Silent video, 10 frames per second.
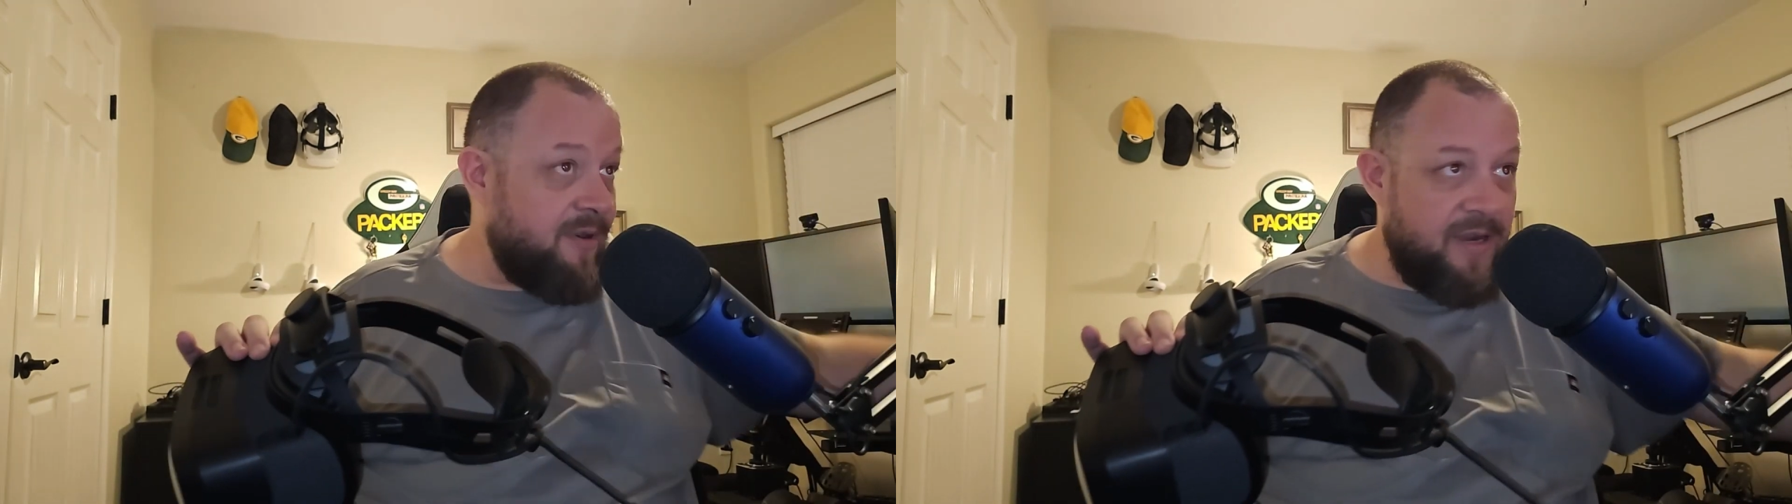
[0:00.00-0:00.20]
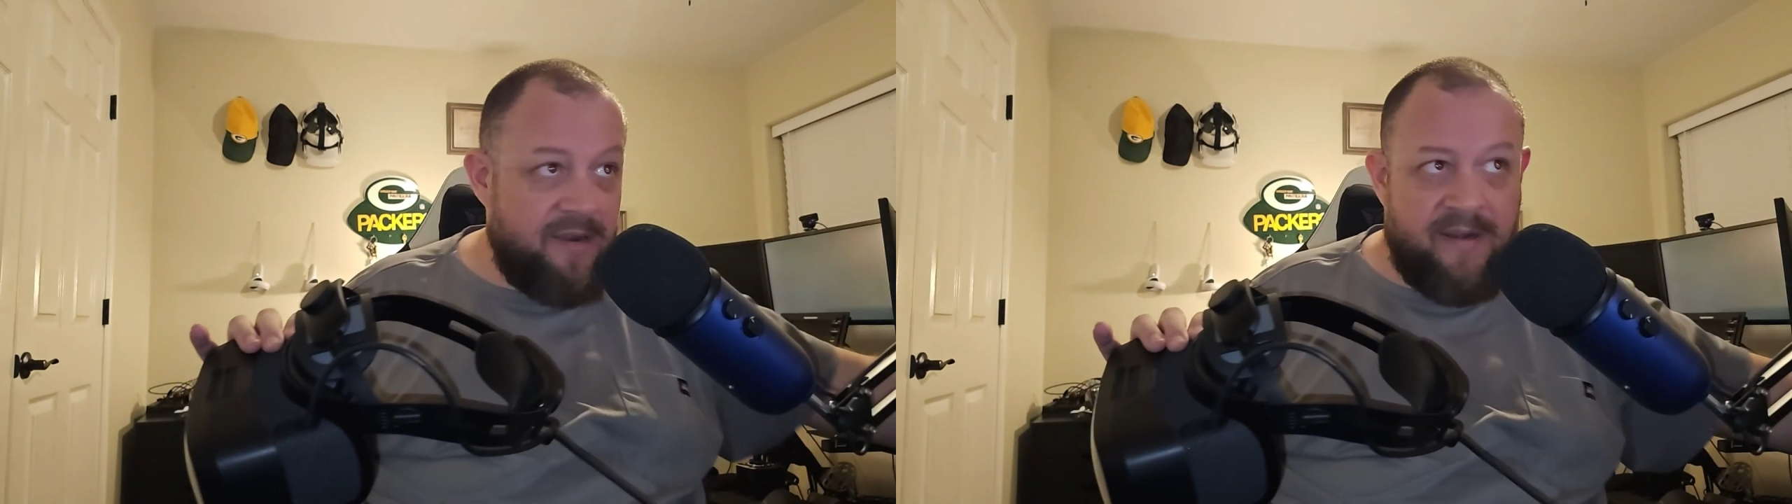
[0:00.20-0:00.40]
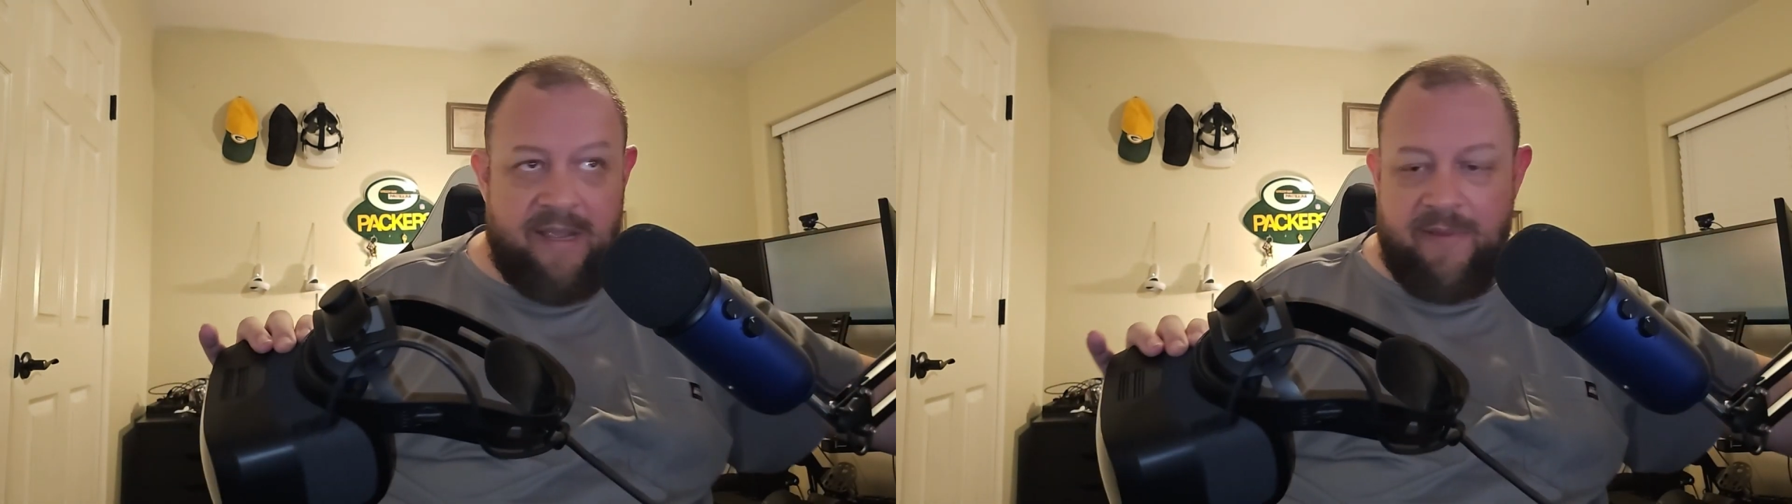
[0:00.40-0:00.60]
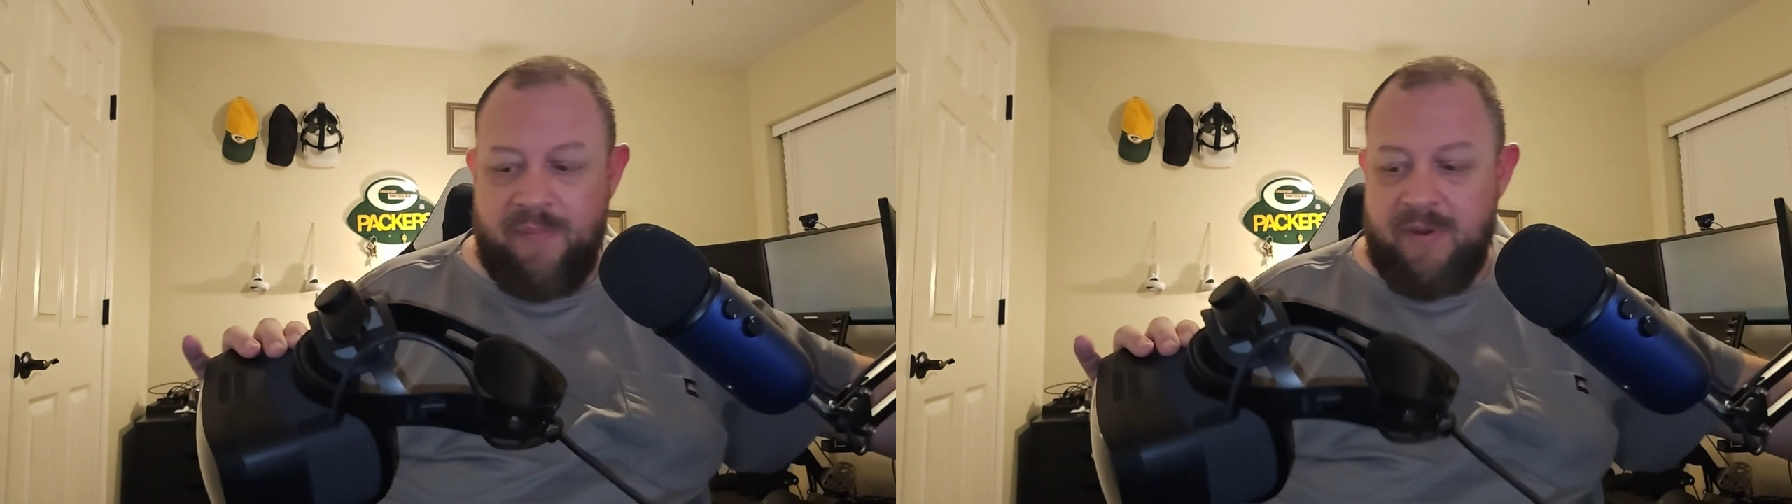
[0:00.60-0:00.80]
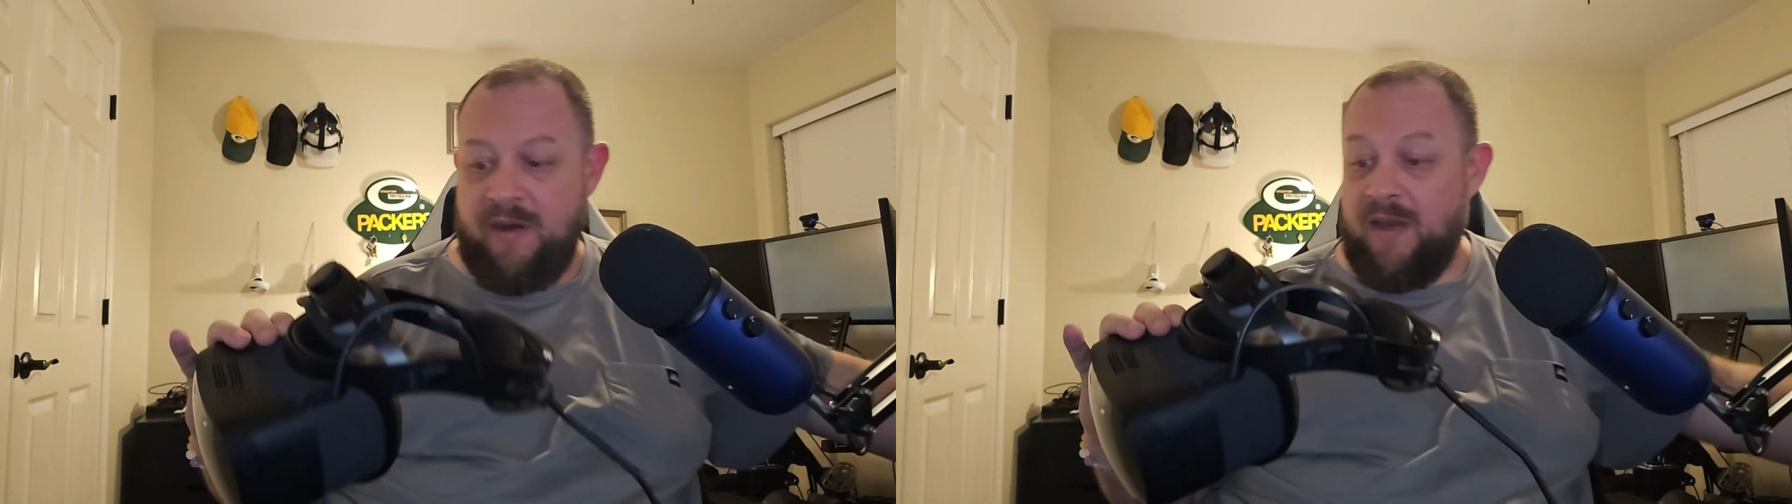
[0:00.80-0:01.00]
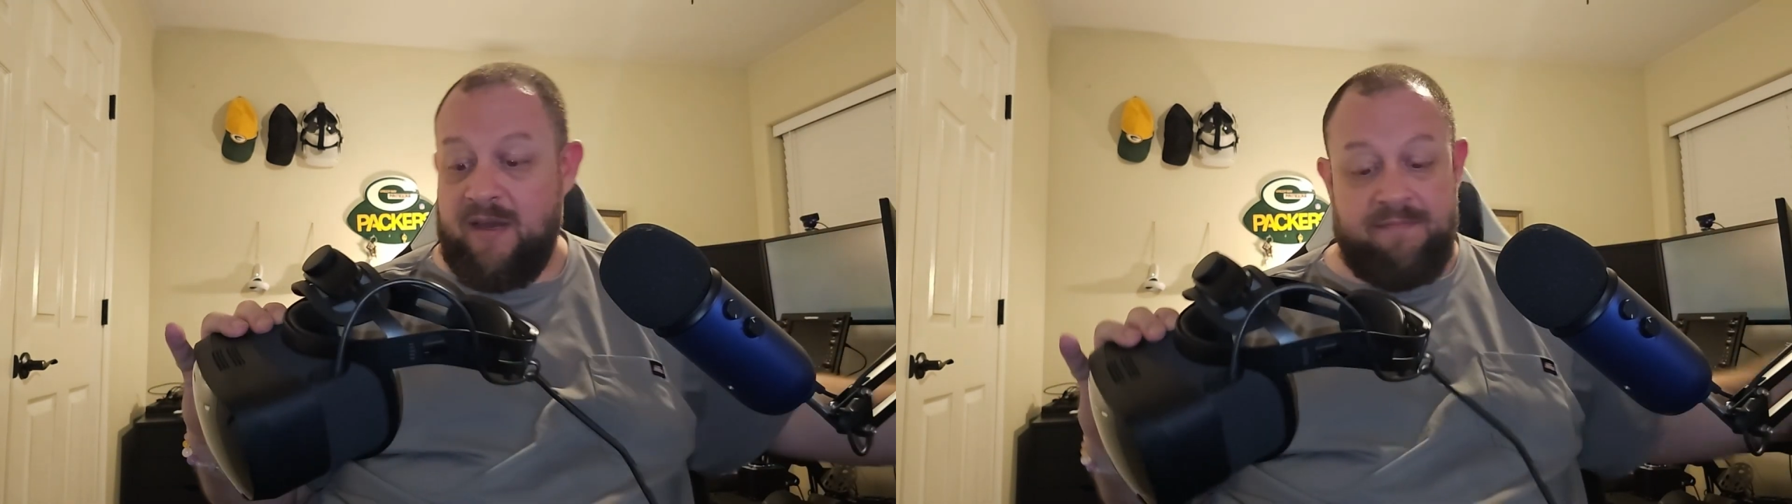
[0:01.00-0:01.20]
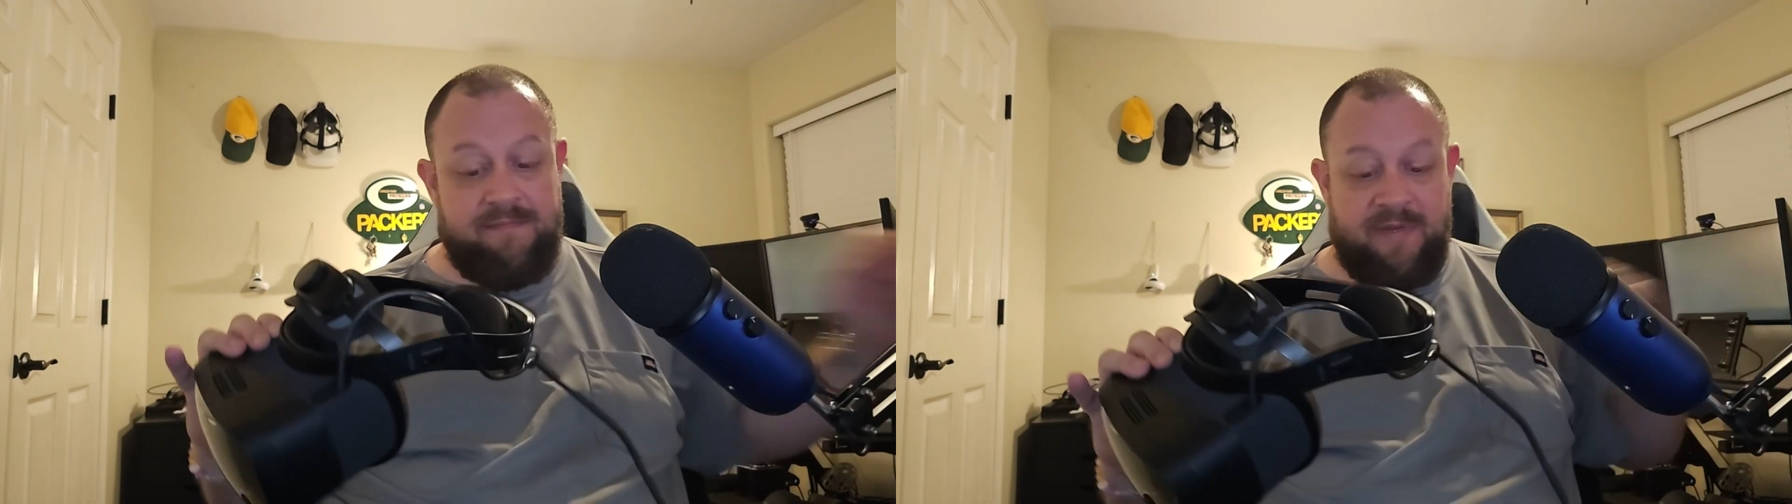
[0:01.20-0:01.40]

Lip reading: here on how we put it on.